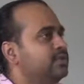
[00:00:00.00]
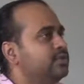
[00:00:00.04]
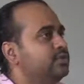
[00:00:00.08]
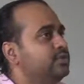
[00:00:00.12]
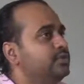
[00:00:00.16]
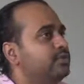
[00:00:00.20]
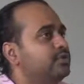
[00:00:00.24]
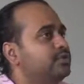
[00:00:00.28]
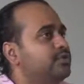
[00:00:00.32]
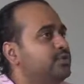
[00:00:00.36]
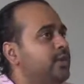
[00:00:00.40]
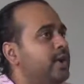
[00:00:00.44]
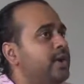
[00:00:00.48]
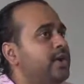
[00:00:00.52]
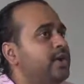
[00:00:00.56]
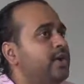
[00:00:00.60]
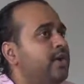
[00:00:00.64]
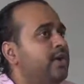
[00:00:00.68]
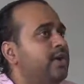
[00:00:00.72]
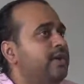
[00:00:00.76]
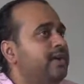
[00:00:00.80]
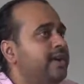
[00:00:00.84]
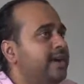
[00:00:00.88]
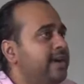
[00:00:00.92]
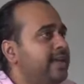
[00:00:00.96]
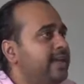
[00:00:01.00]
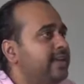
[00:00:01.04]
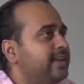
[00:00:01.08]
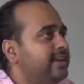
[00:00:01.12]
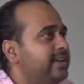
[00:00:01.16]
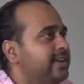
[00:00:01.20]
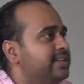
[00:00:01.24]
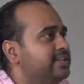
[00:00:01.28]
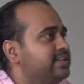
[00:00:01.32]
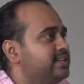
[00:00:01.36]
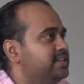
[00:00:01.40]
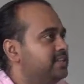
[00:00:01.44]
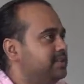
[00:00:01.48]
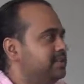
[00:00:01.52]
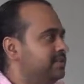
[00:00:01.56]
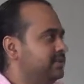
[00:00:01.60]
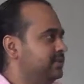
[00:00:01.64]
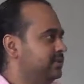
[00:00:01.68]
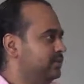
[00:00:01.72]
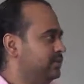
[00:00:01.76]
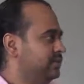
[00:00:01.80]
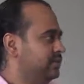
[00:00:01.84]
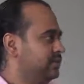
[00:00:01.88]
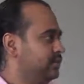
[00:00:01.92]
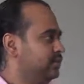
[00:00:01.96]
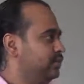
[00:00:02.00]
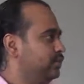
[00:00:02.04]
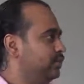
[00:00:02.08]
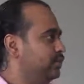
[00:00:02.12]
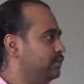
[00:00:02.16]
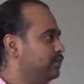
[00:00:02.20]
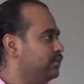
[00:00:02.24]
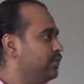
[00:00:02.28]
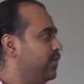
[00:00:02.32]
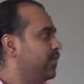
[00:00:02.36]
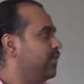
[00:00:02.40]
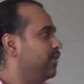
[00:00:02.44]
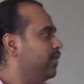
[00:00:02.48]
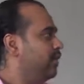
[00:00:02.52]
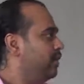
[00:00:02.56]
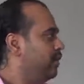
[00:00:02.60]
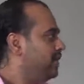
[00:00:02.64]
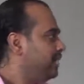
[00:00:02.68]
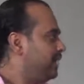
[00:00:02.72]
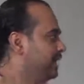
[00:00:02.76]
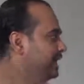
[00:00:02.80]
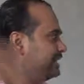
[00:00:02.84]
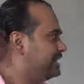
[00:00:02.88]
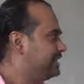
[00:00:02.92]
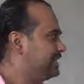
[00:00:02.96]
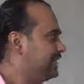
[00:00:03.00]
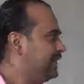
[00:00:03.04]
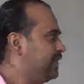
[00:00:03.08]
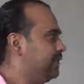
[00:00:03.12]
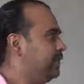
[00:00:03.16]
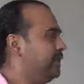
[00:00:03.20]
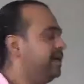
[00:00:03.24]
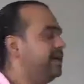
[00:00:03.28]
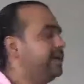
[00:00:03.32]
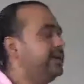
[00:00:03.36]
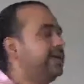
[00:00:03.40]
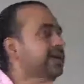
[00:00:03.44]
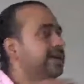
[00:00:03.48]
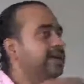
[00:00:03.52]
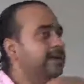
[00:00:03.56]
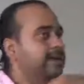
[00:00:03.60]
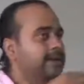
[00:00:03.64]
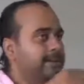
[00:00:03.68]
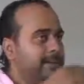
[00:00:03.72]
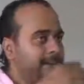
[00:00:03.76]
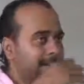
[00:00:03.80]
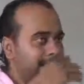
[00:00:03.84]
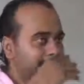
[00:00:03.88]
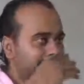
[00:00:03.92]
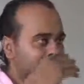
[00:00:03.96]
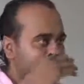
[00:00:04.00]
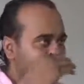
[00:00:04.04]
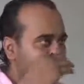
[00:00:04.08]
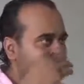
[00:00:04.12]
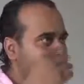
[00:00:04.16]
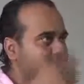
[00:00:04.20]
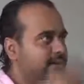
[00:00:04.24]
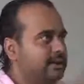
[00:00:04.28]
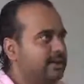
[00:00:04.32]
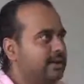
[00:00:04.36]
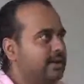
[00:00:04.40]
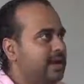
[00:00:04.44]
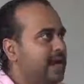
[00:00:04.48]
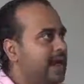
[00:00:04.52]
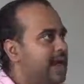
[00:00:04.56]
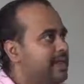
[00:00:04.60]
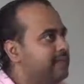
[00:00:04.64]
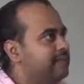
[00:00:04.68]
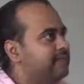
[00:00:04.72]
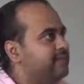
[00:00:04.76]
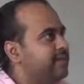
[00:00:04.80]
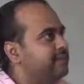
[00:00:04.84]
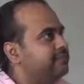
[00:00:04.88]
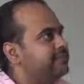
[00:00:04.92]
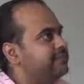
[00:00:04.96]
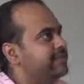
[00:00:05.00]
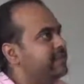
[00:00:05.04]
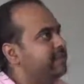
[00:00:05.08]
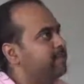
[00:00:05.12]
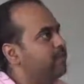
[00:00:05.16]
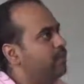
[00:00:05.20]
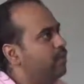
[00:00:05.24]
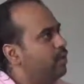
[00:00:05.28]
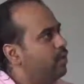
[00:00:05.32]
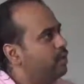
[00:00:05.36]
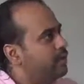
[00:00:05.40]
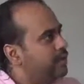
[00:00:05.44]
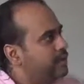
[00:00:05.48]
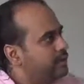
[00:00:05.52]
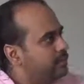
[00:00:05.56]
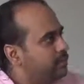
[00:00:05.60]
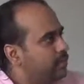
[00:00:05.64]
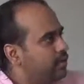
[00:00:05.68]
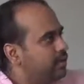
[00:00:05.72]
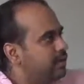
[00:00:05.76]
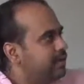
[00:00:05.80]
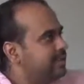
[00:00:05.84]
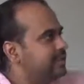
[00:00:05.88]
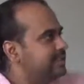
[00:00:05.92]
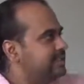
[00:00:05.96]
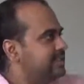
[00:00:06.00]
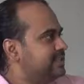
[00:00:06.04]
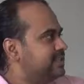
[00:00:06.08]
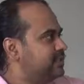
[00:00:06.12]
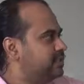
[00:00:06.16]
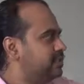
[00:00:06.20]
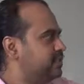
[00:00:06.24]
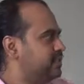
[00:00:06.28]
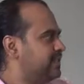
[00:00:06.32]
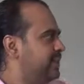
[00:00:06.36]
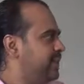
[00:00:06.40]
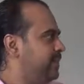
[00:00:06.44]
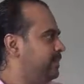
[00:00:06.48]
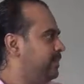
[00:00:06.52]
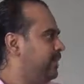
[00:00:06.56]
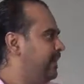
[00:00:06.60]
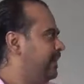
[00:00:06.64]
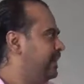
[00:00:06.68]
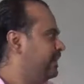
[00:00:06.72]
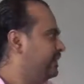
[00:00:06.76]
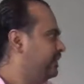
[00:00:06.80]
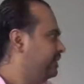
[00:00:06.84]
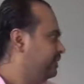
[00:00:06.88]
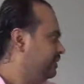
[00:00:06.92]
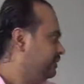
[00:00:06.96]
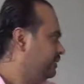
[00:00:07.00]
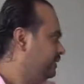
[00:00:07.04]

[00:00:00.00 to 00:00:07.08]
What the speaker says: Those who are already rich, those who are already celebrating, life gives them more and more reasons to celebrate.